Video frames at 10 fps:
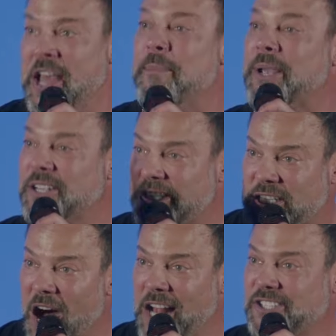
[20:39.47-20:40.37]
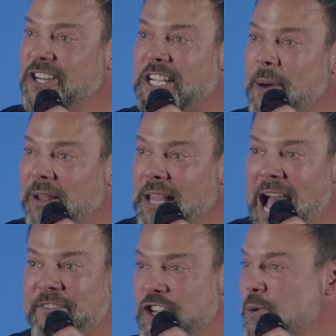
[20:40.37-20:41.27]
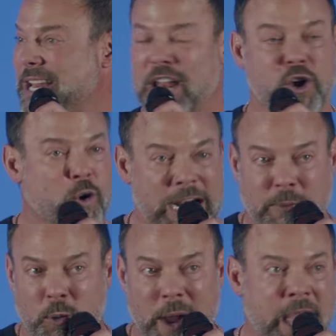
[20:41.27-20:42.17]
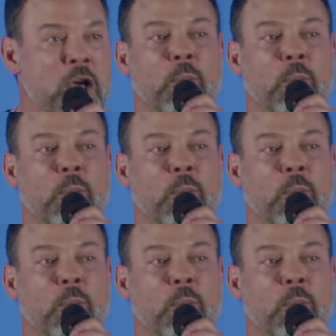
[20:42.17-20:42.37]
because God's gonna come alive in you in an incredible way.